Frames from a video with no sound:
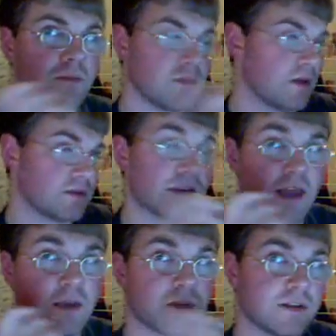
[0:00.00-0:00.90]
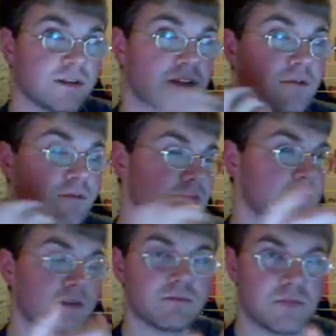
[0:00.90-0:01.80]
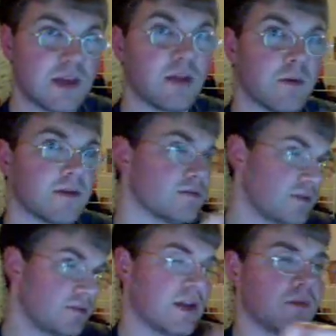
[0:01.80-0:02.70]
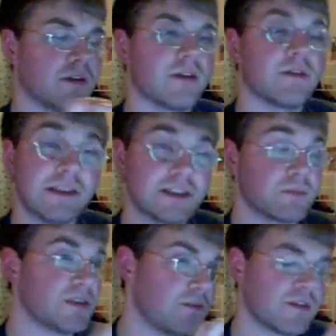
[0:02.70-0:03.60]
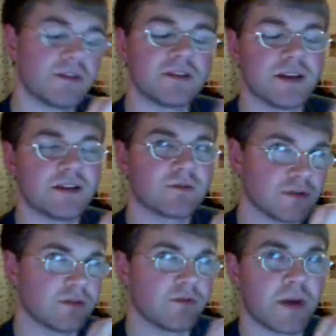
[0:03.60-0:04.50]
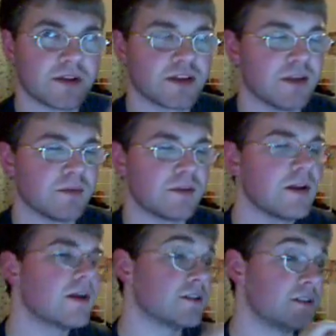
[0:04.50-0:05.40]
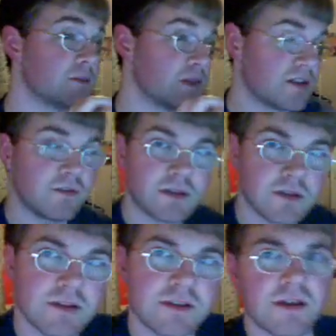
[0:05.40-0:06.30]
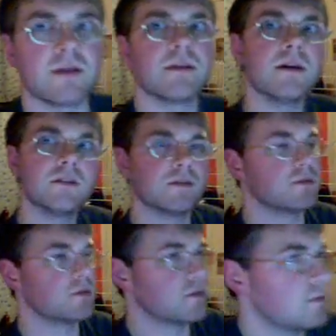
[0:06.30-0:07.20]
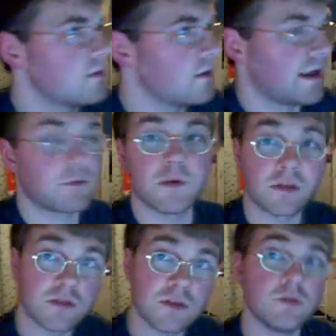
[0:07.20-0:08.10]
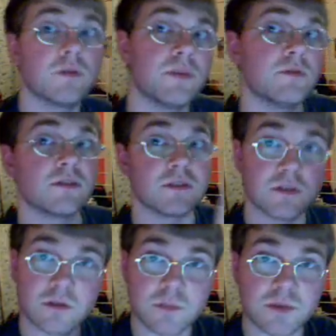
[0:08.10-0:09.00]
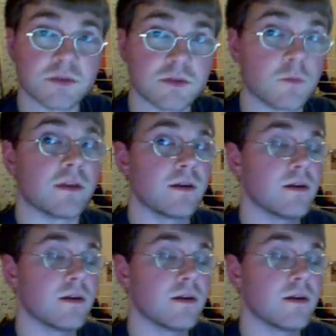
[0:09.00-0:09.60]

as the cable itself. So it's yellow ends cable, and it specifically says crossover patch cable because it's specifically designed to network two computers and two computers only.